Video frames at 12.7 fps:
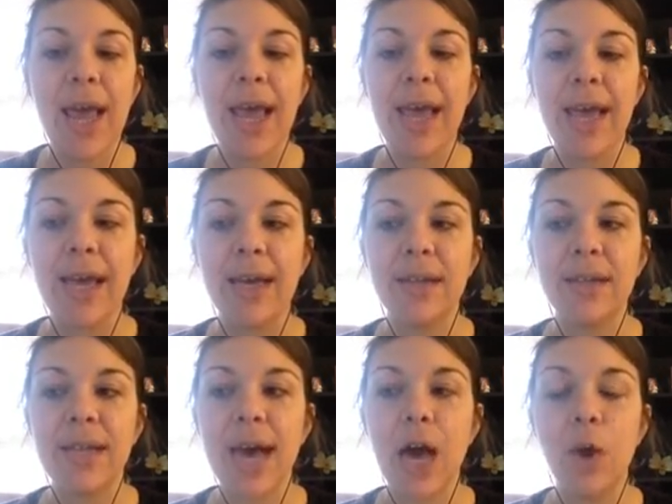and
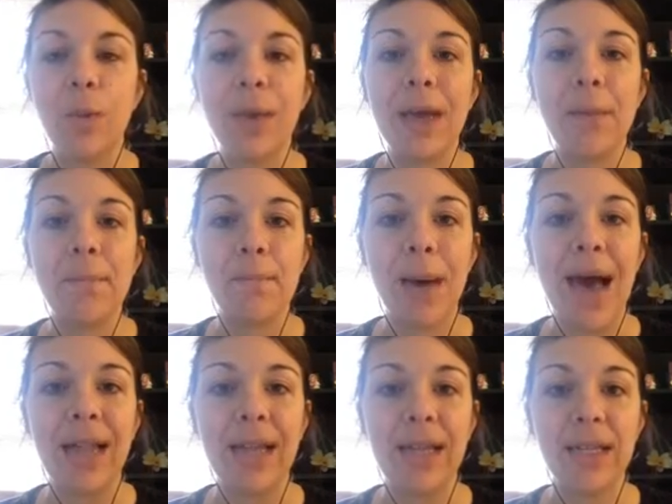helping
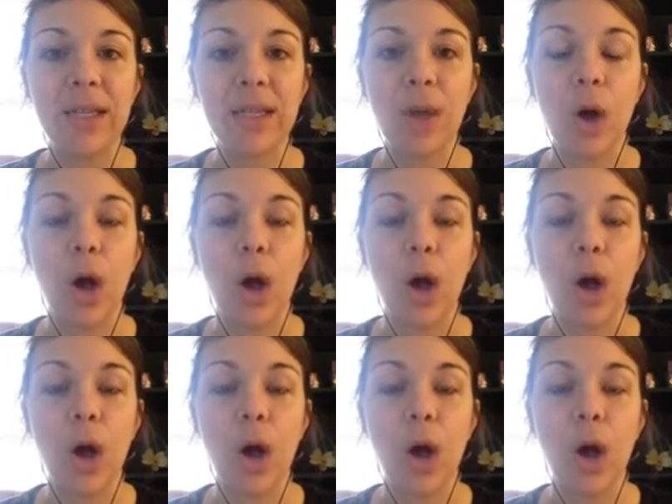balance